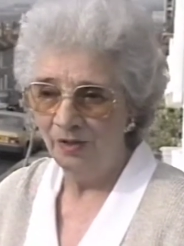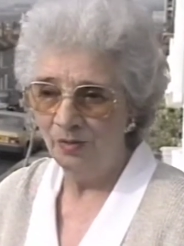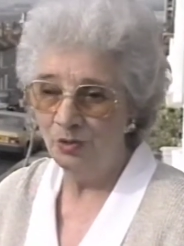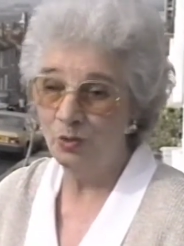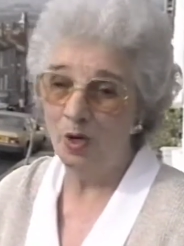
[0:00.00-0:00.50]

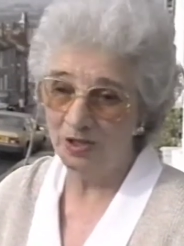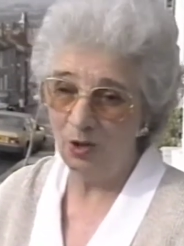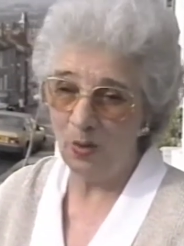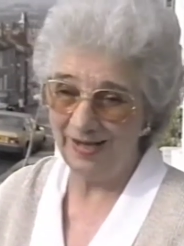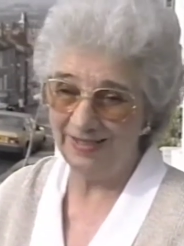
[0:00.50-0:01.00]
which
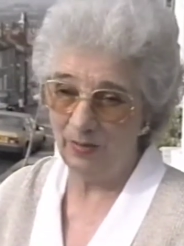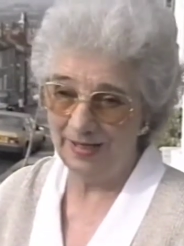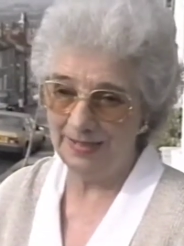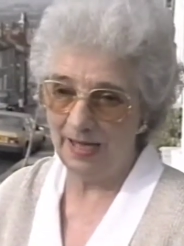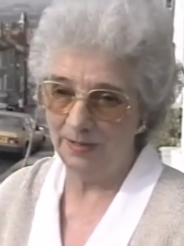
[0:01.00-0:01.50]
wasn't quite so
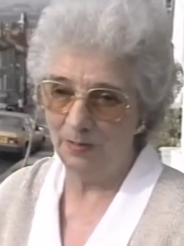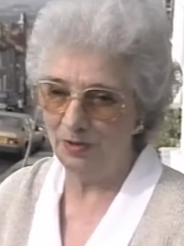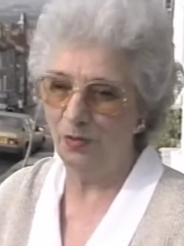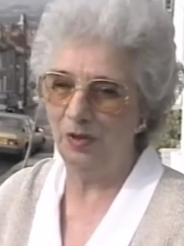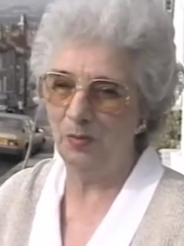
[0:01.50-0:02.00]
exciting, but I
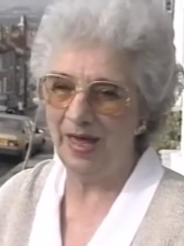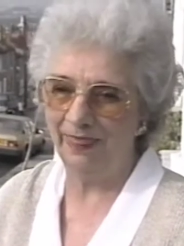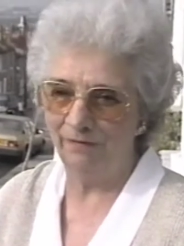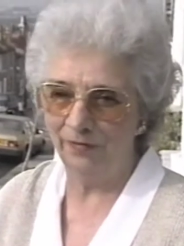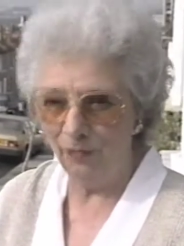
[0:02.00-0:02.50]
don't think we
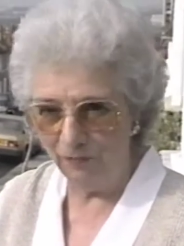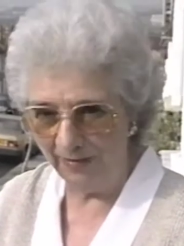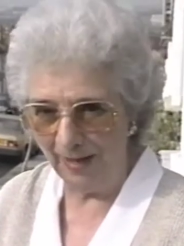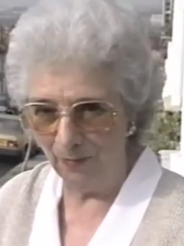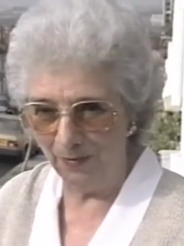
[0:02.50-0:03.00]
had the food for
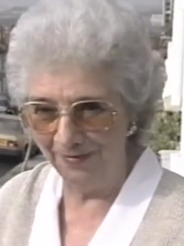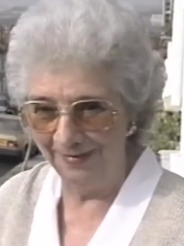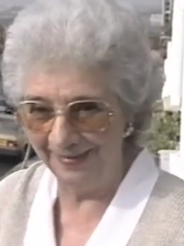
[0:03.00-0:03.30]
that one.